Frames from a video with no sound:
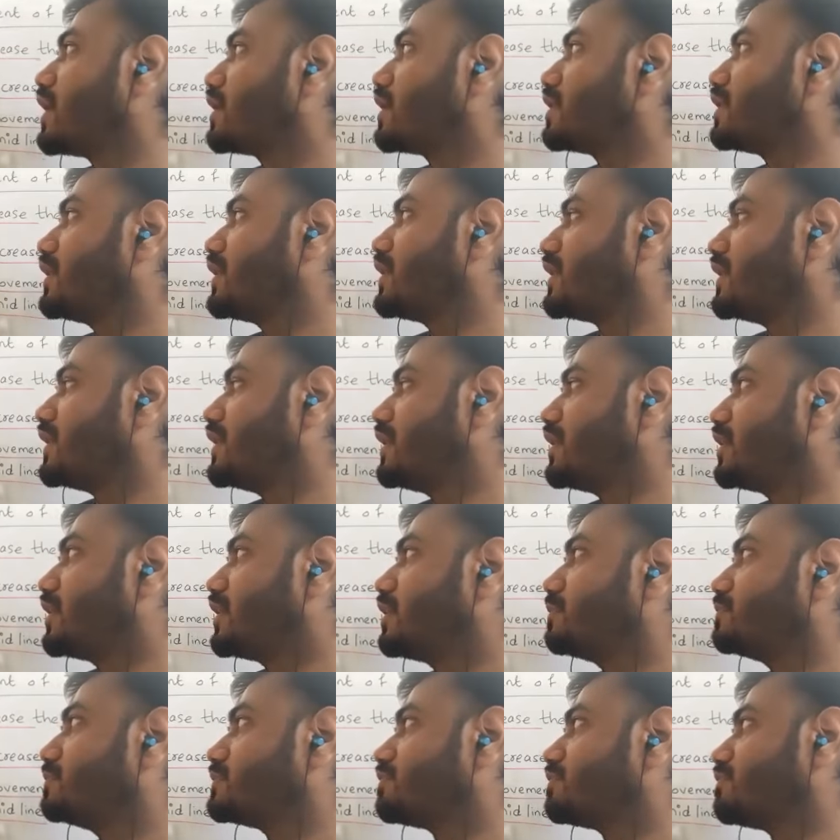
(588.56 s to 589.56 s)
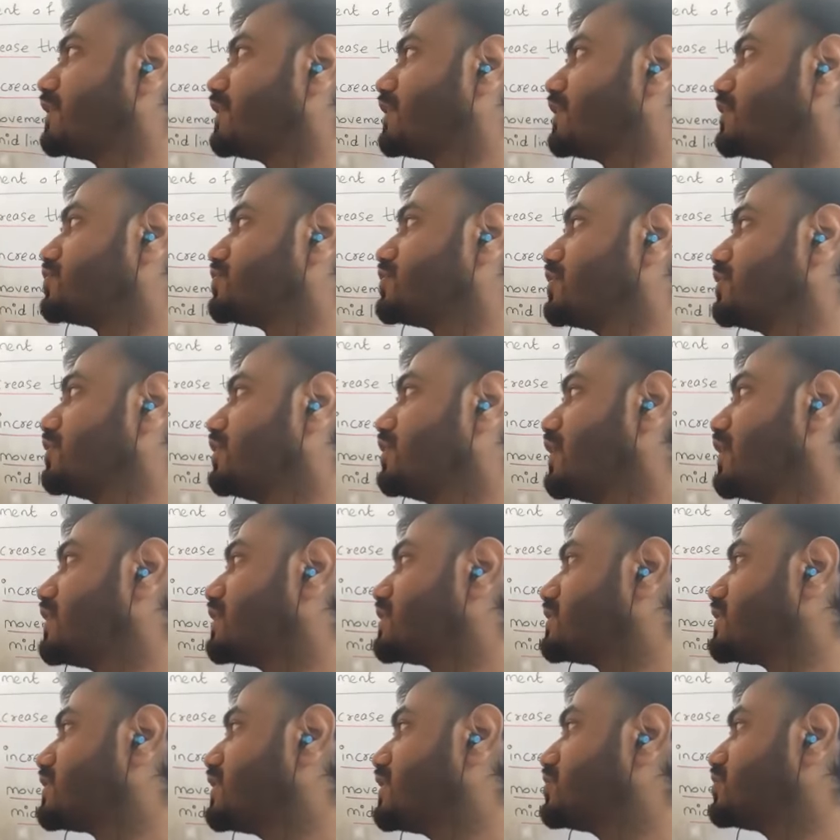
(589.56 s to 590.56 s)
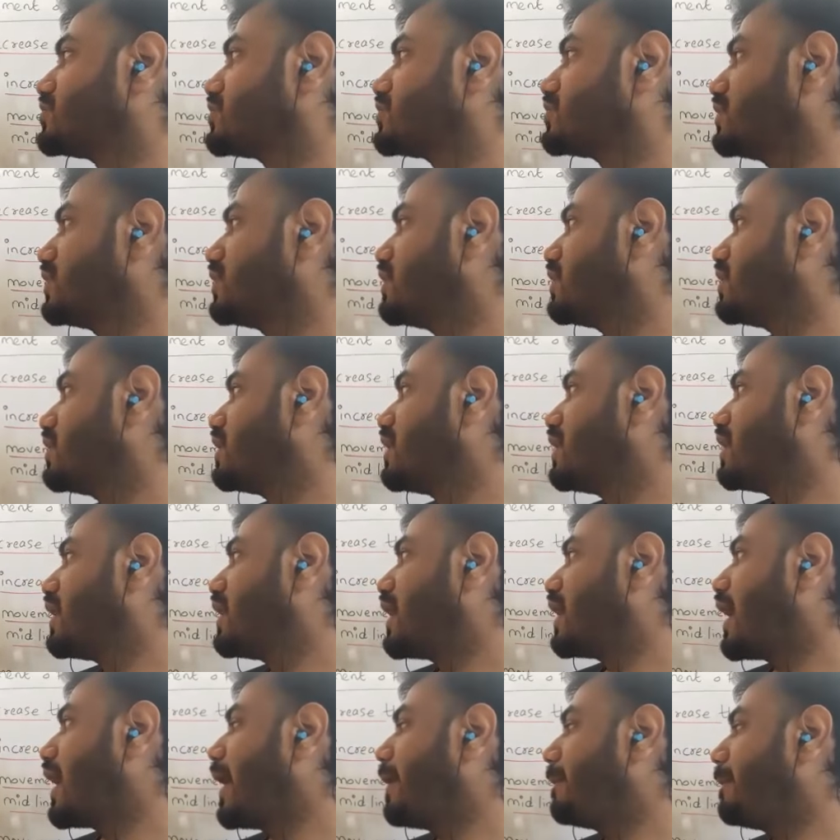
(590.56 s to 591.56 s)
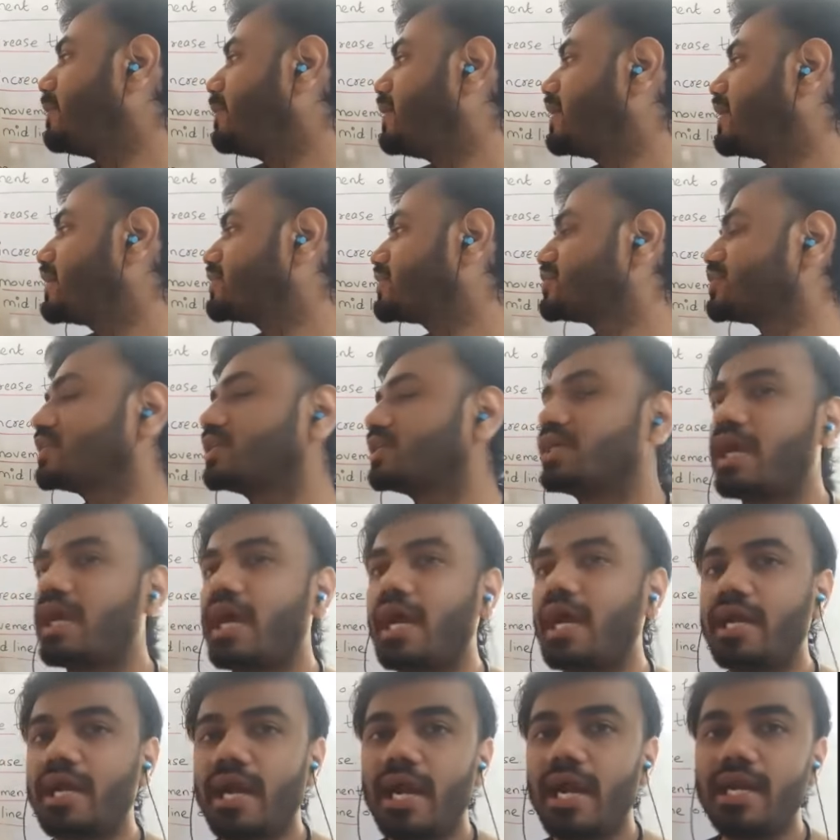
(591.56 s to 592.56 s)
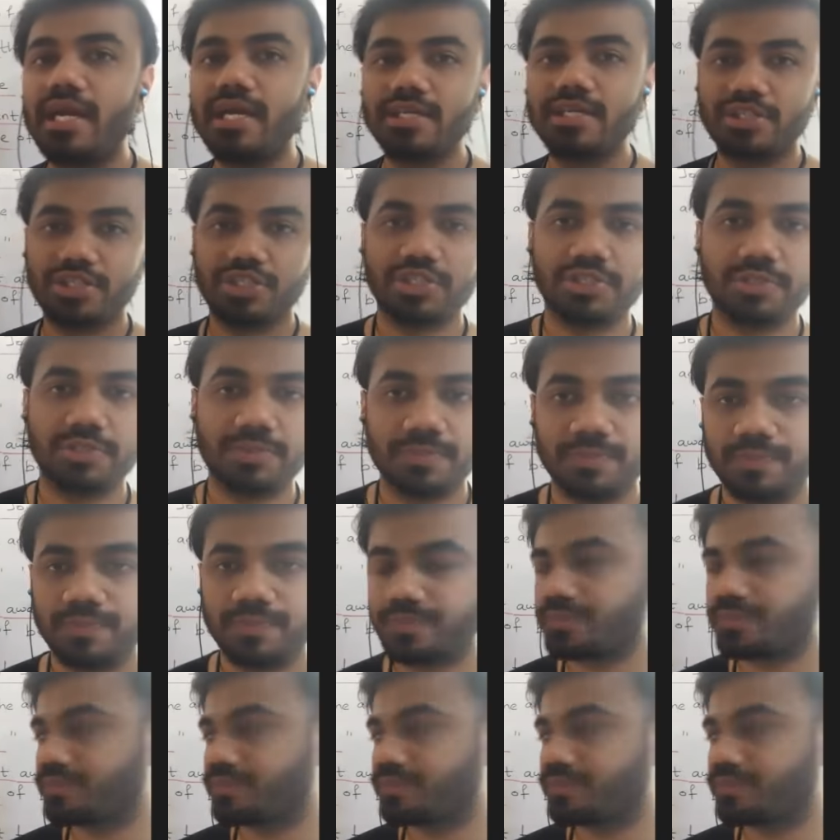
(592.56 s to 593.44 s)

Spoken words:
are the key terms: flexion, extension, abduction, and adduction.